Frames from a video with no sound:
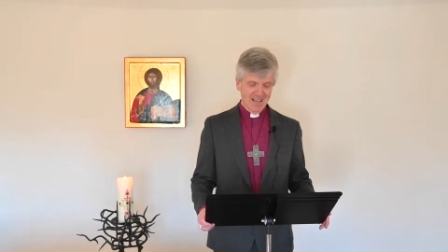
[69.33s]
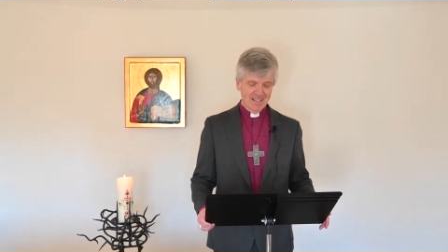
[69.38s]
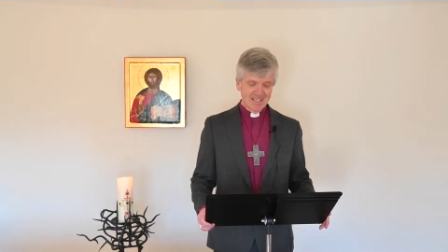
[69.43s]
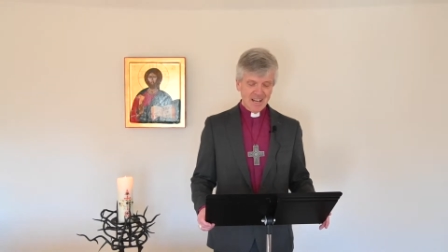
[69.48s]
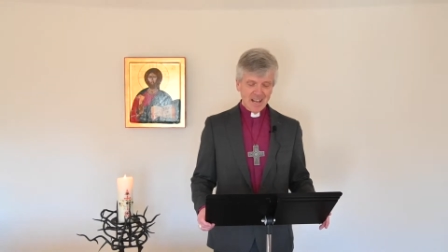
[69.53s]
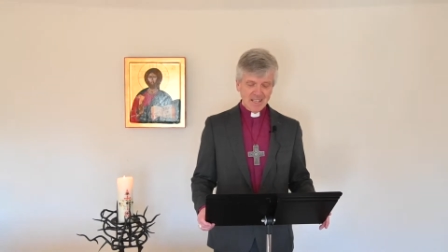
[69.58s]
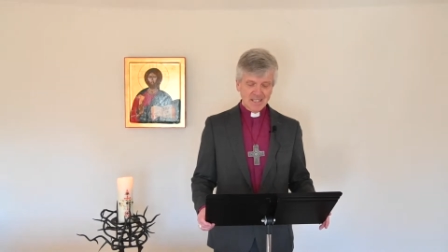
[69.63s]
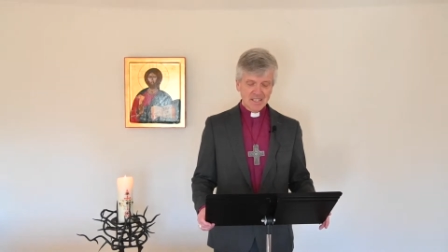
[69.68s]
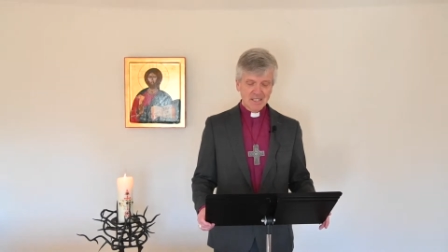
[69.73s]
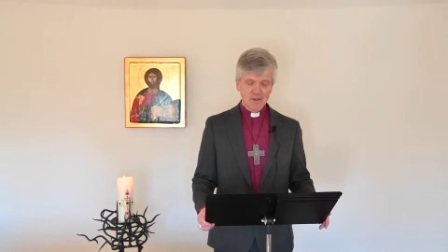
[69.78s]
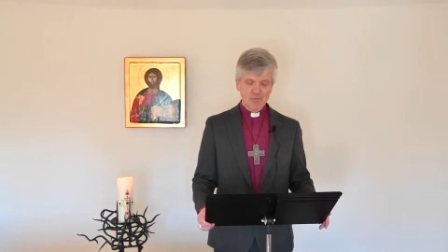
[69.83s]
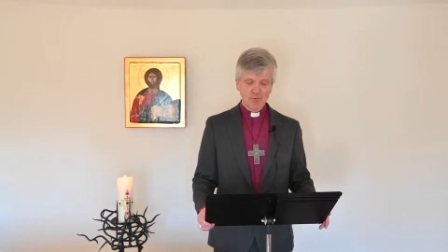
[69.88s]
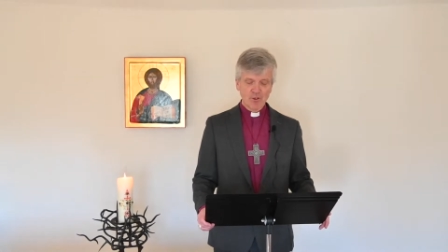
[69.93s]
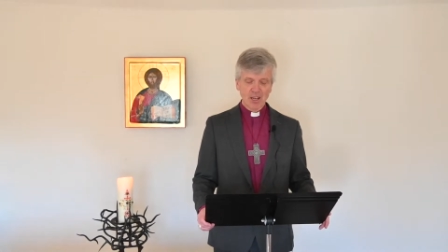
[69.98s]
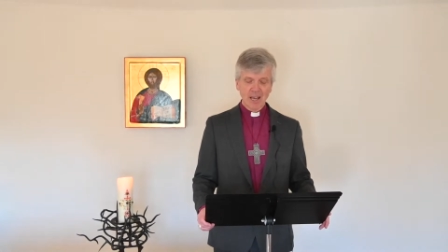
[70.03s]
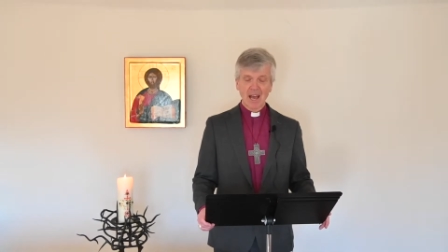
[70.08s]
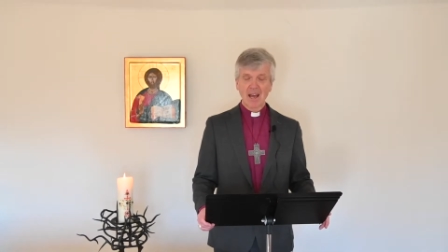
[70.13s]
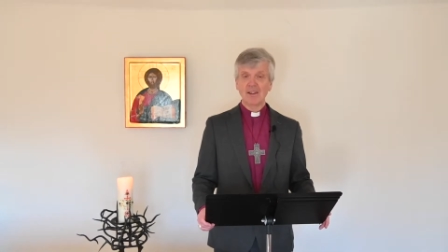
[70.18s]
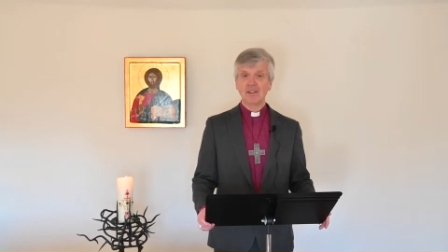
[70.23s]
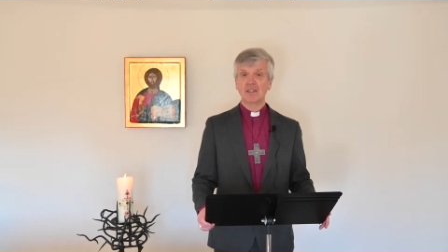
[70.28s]
tends to
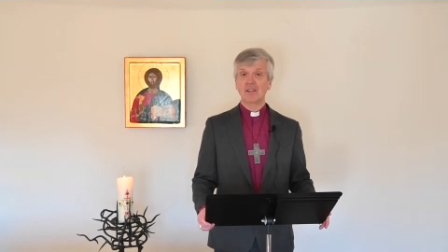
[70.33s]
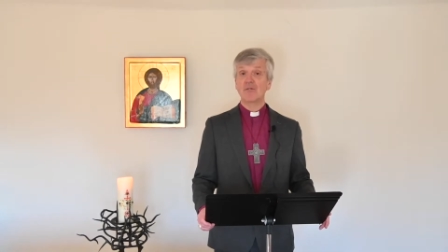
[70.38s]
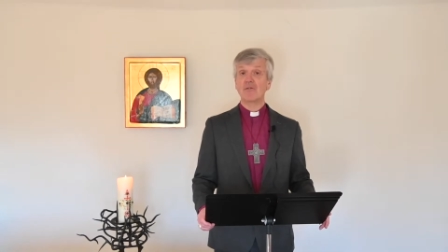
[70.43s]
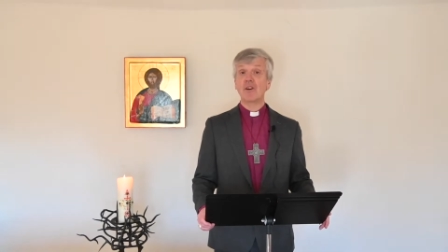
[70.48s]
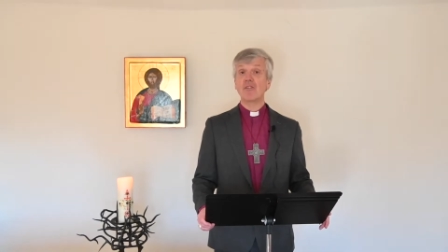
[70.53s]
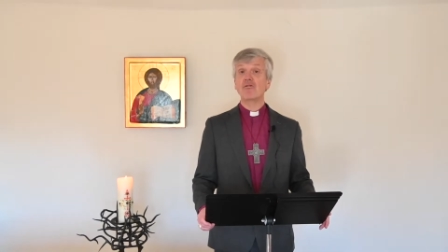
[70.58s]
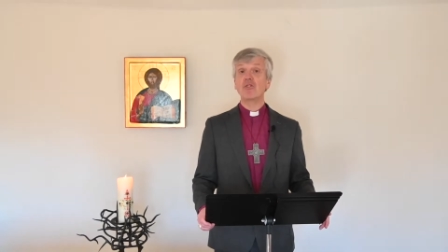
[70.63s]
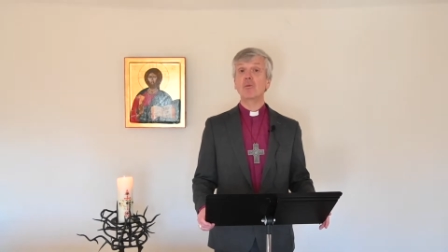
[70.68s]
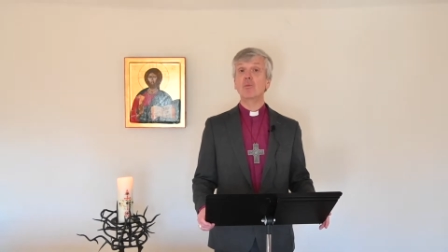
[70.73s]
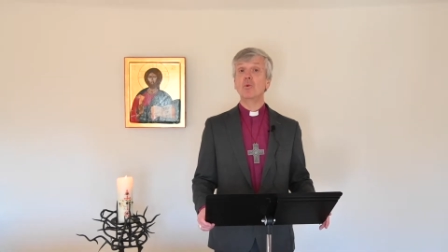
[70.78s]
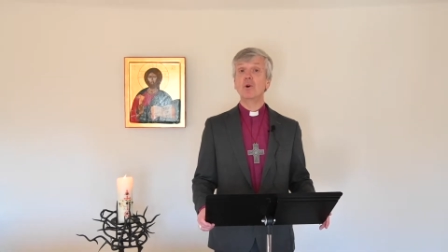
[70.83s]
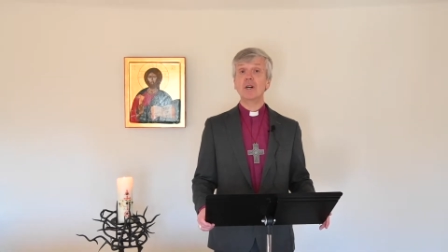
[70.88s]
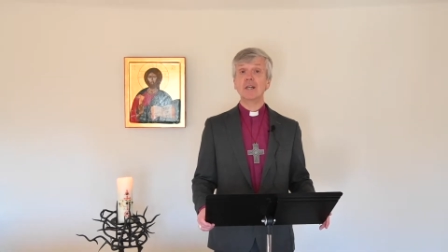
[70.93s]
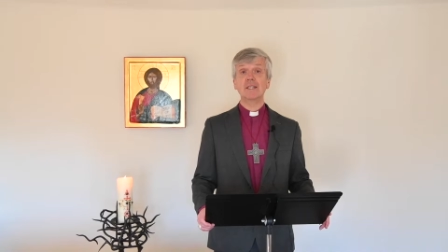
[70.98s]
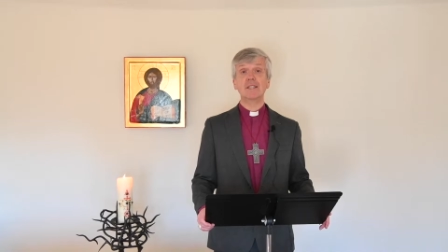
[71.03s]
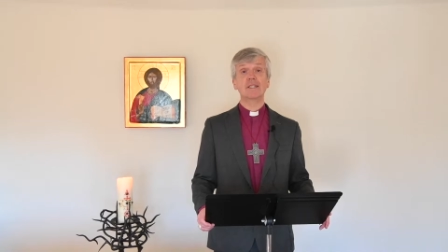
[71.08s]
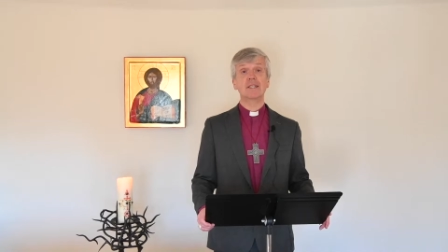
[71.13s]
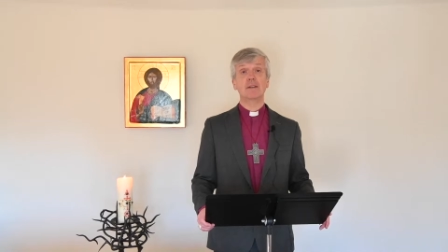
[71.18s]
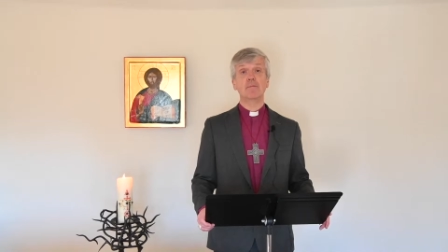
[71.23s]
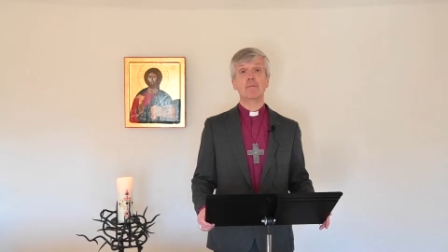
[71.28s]
bring out the very
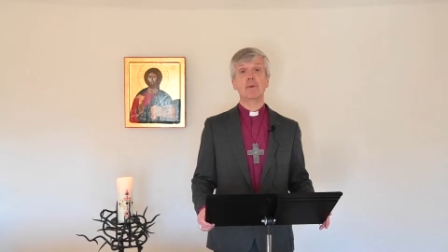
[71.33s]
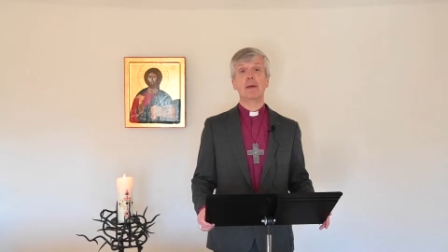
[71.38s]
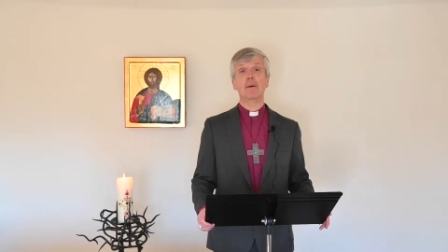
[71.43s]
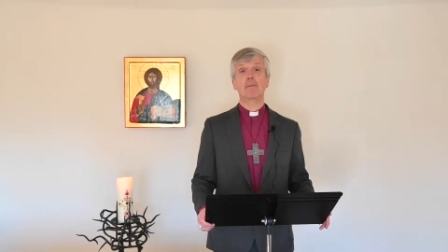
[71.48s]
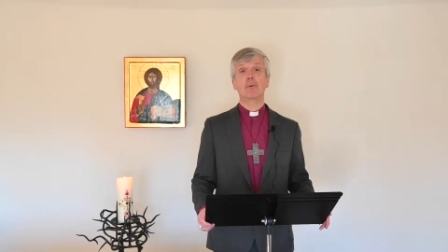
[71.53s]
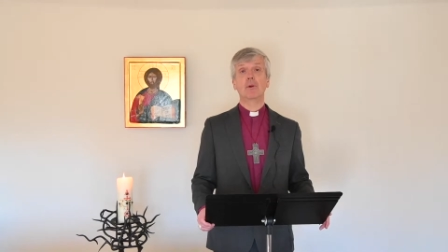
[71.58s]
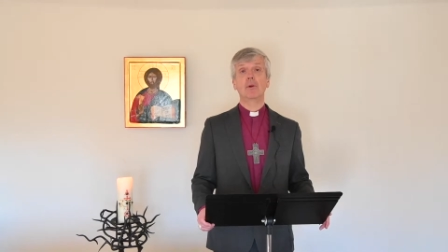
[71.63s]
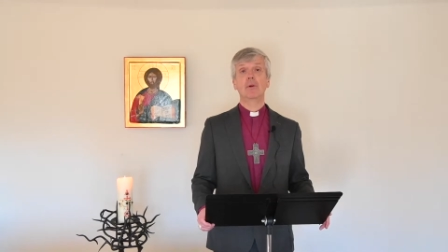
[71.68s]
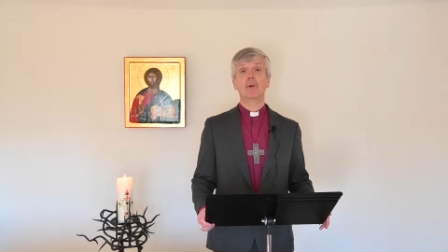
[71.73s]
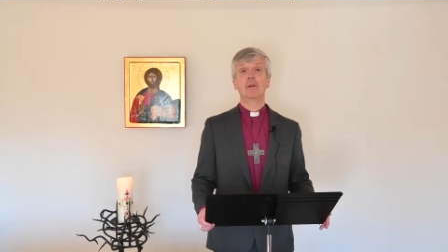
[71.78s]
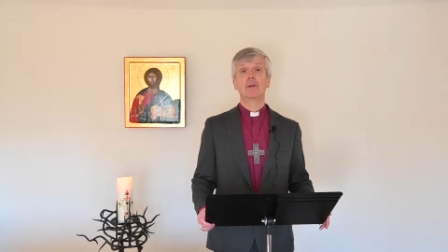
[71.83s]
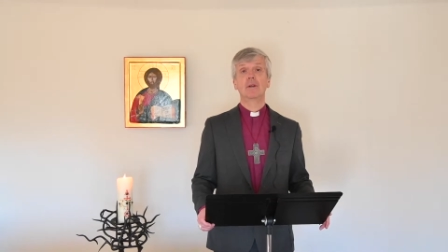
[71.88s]
worst in people,